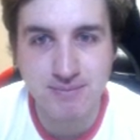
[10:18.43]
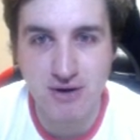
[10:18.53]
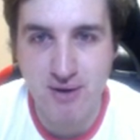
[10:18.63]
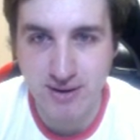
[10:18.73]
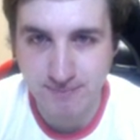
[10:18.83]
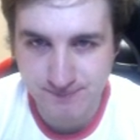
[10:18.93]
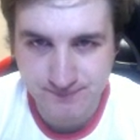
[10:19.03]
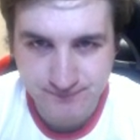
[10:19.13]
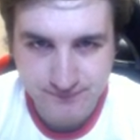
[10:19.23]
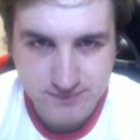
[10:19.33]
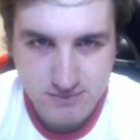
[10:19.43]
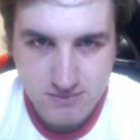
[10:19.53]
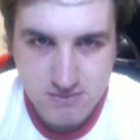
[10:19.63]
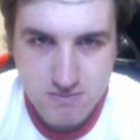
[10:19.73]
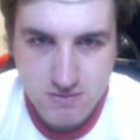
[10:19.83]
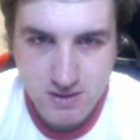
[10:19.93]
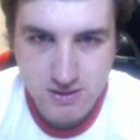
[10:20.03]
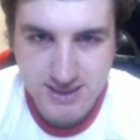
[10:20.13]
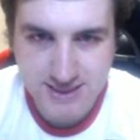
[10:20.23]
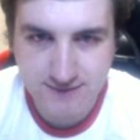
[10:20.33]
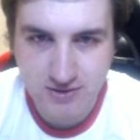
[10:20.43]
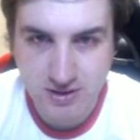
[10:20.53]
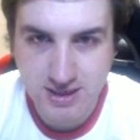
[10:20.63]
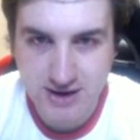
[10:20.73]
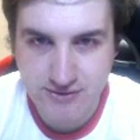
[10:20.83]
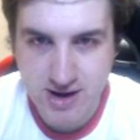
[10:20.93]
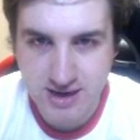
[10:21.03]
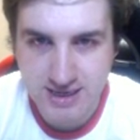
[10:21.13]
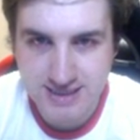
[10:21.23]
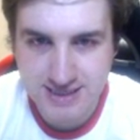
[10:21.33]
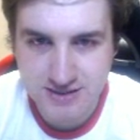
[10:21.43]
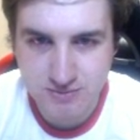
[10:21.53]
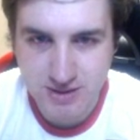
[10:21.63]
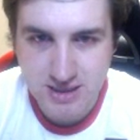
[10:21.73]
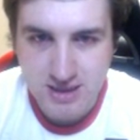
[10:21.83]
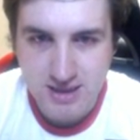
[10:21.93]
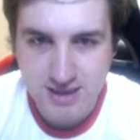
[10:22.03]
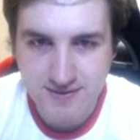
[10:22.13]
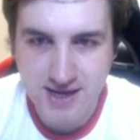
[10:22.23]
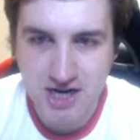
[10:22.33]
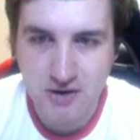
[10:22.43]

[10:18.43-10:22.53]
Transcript: Garay. Let's have a look. Garay, he's here somewhere. There you go.